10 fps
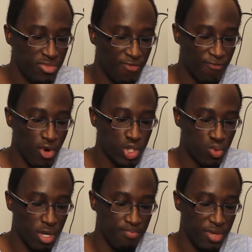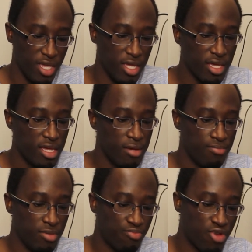The first one being
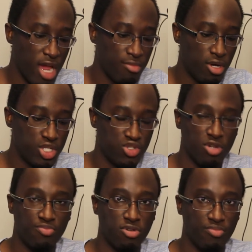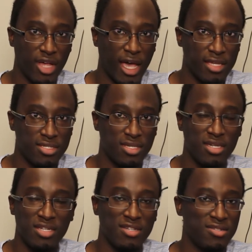the Primal Triple Blast.
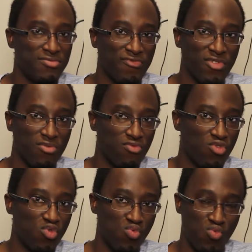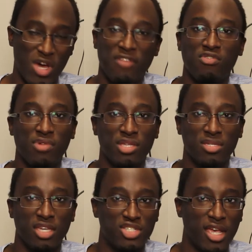For whatever
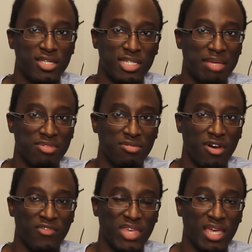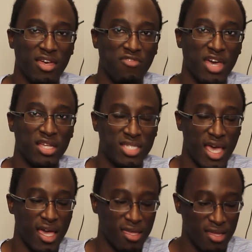reason, they changed the name of that
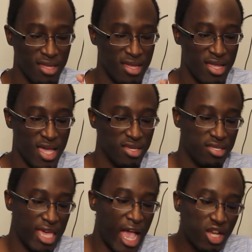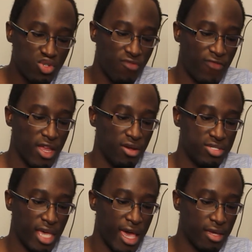attack. And then the actual final
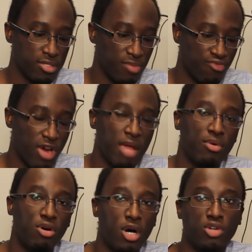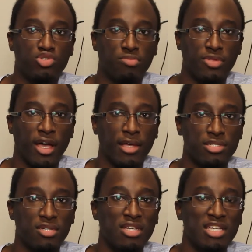attack is the Primal Ultra Blast.